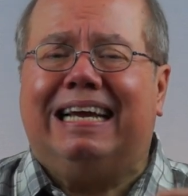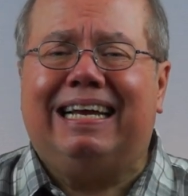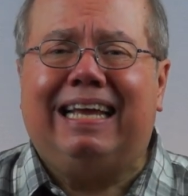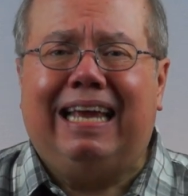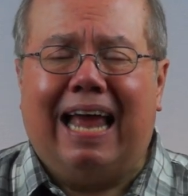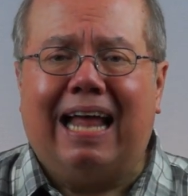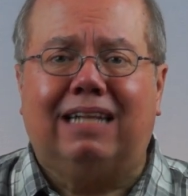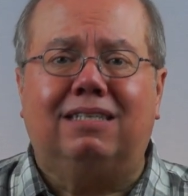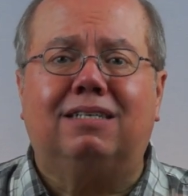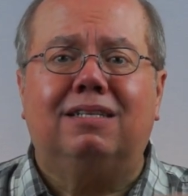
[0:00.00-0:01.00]

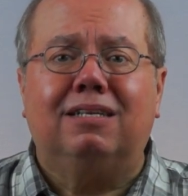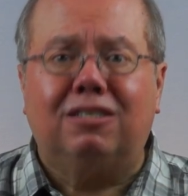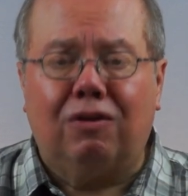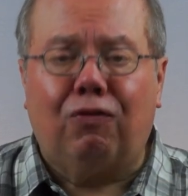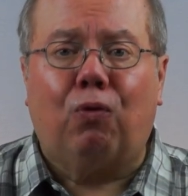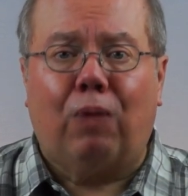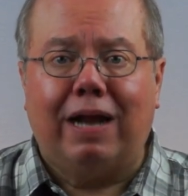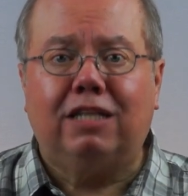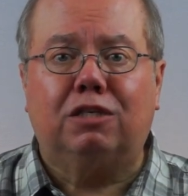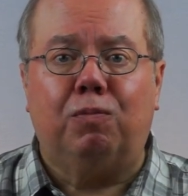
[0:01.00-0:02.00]
against the civil
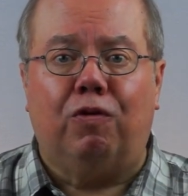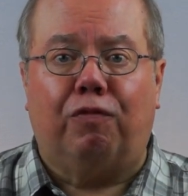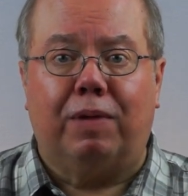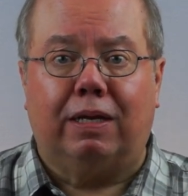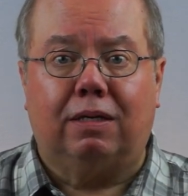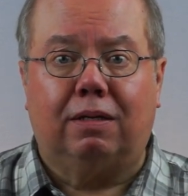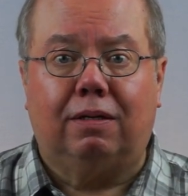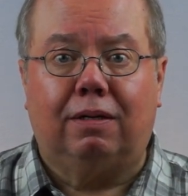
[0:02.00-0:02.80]
rights movement.